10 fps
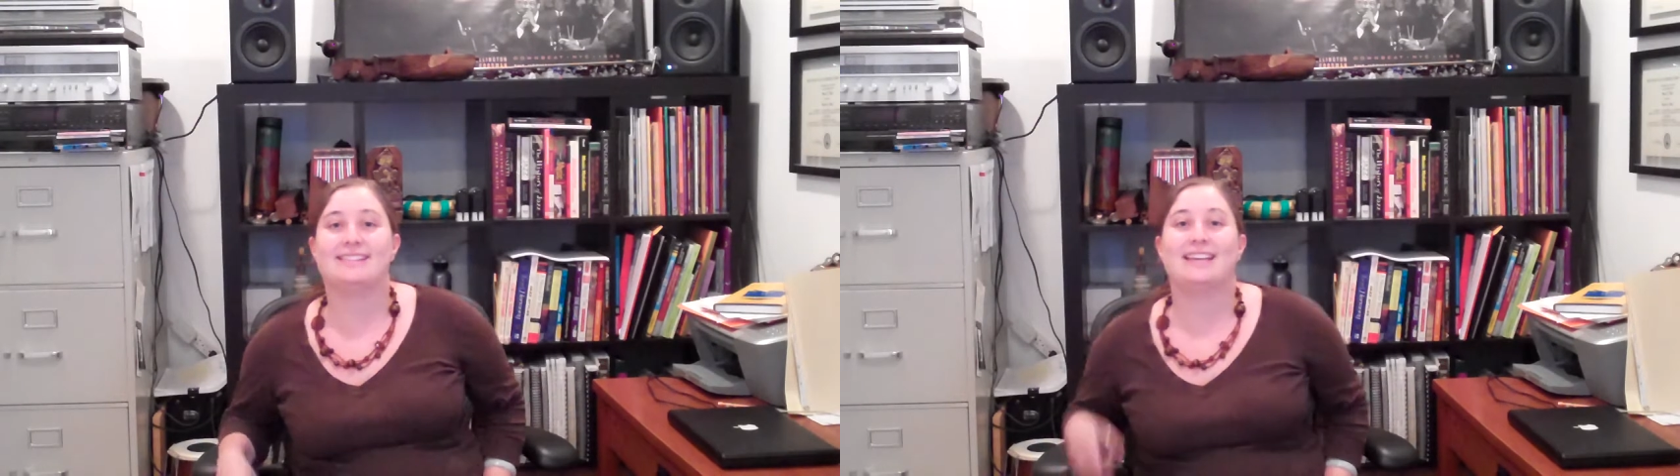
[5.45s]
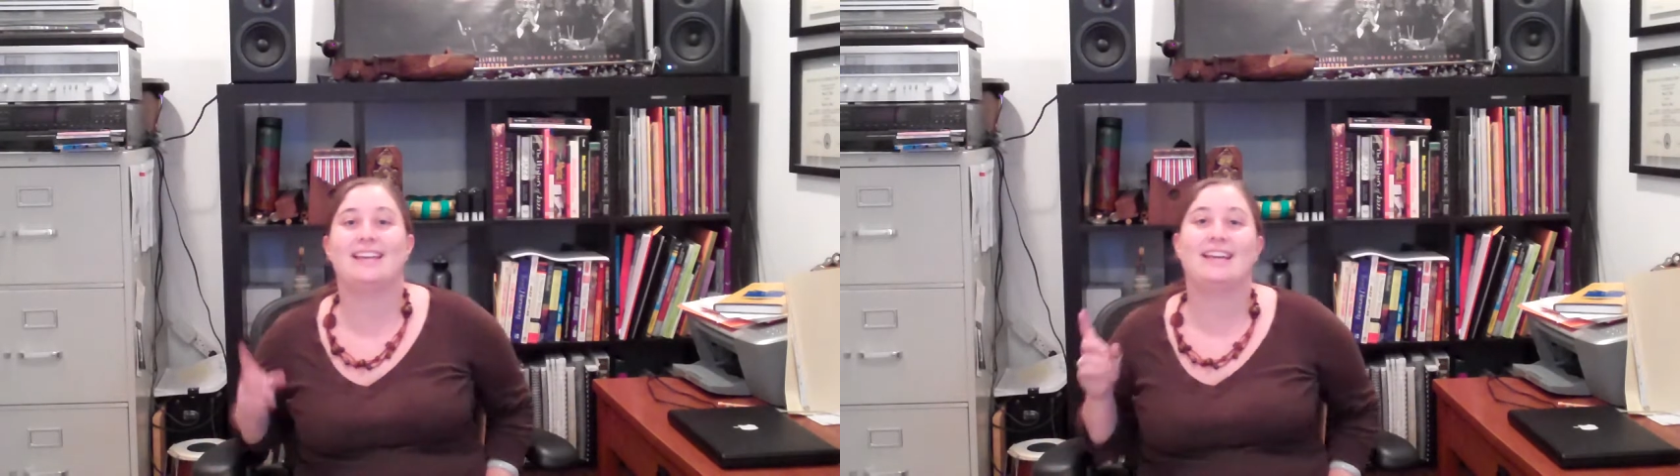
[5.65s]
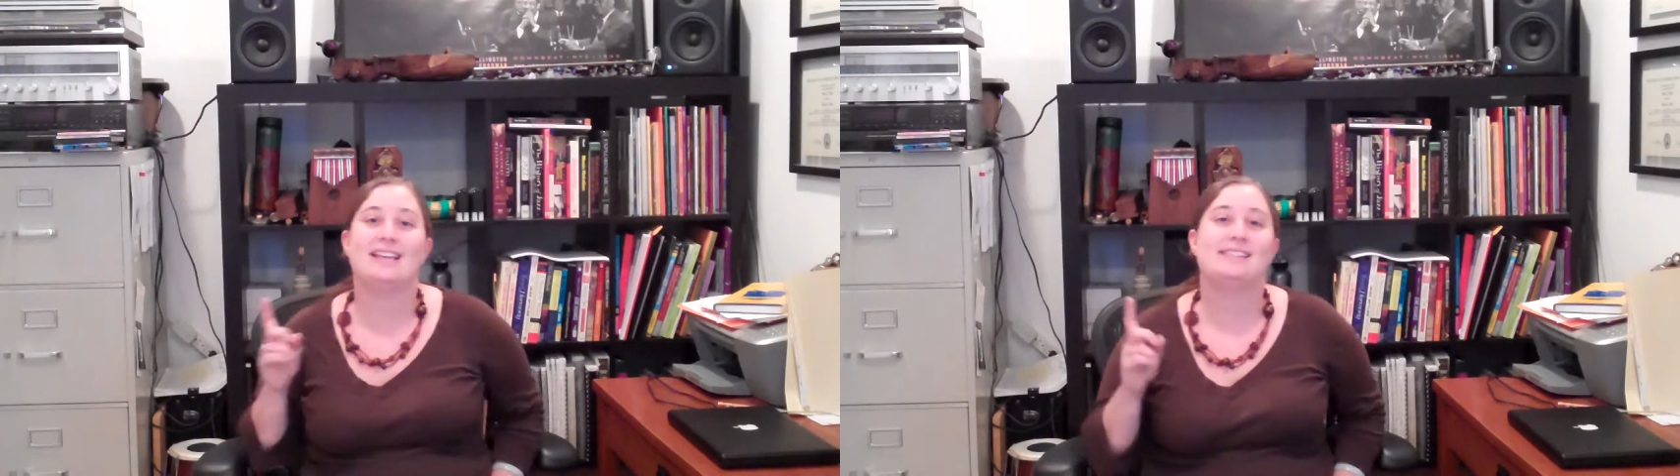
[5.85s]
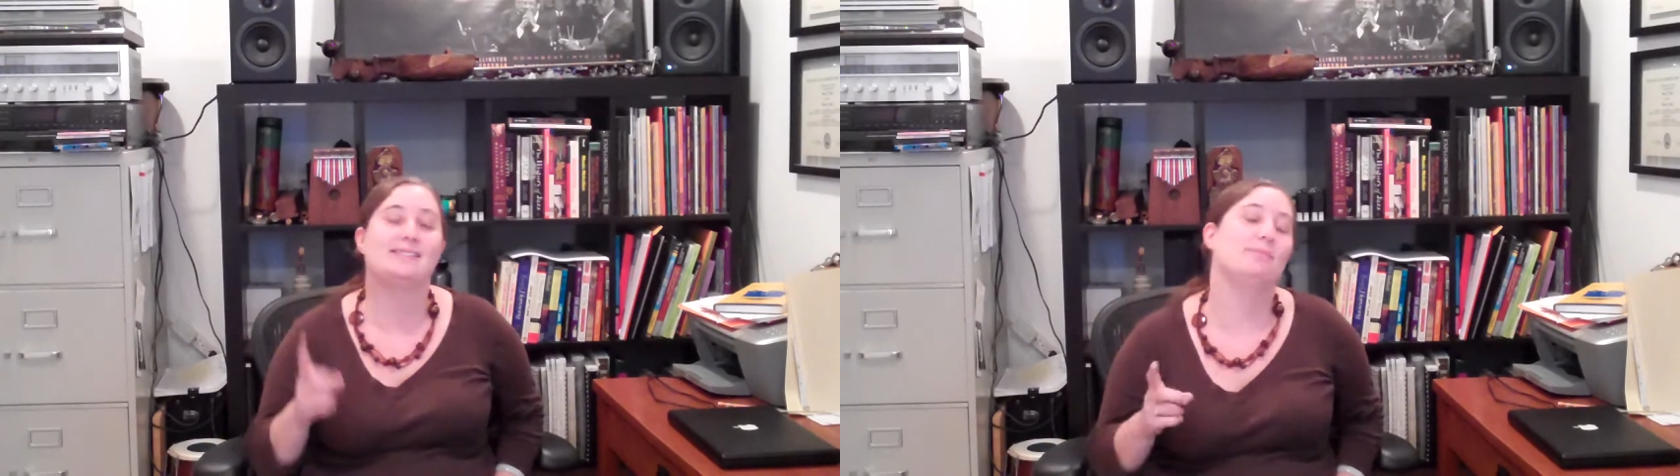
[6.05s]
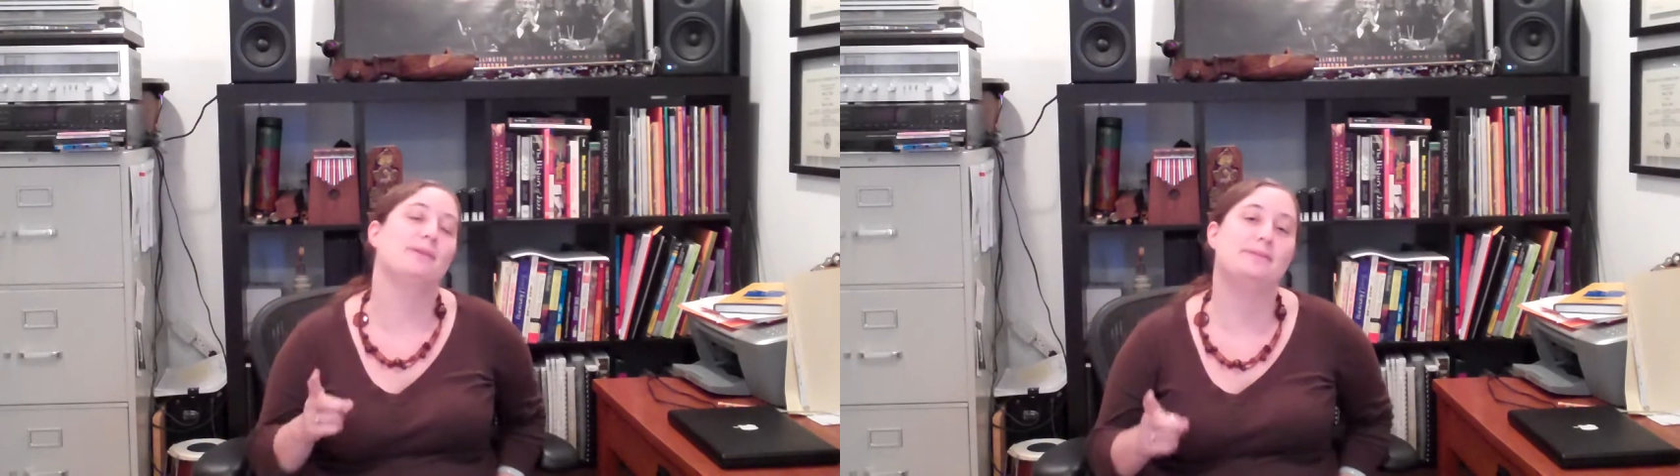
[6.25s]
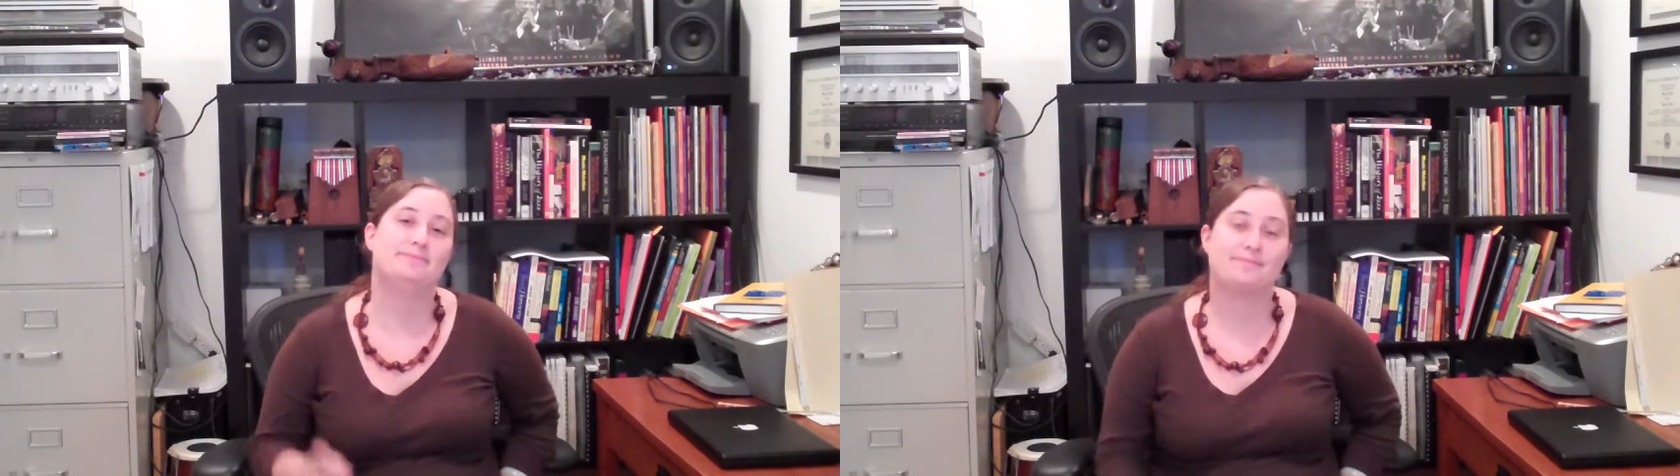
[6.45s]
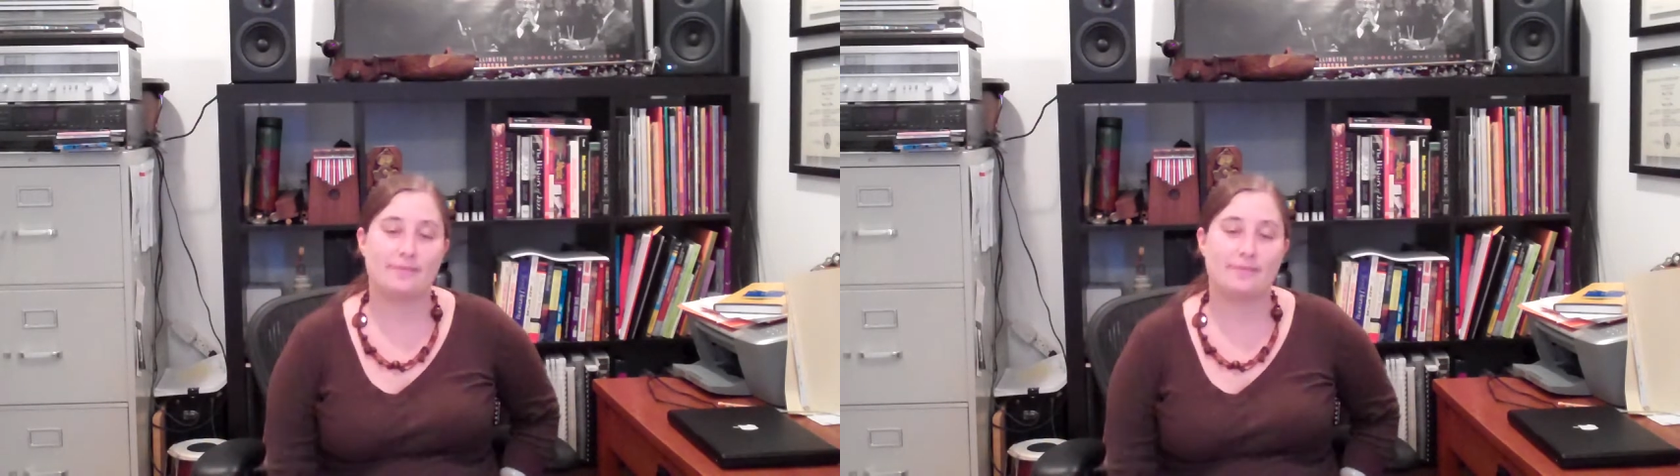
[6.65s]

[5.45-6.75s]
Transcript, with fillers: singing simple.